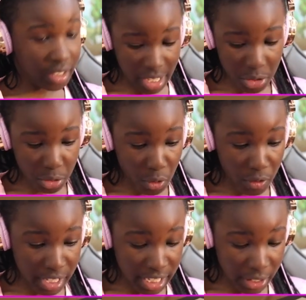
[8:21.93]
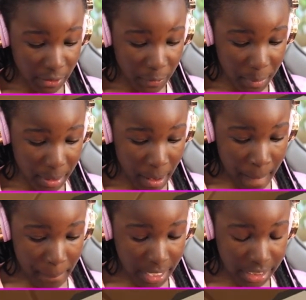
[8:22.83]
It's already here for me.
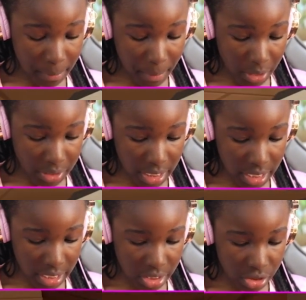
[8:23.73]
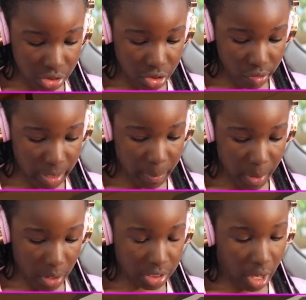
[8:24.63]
Place the mouse in the jewelry box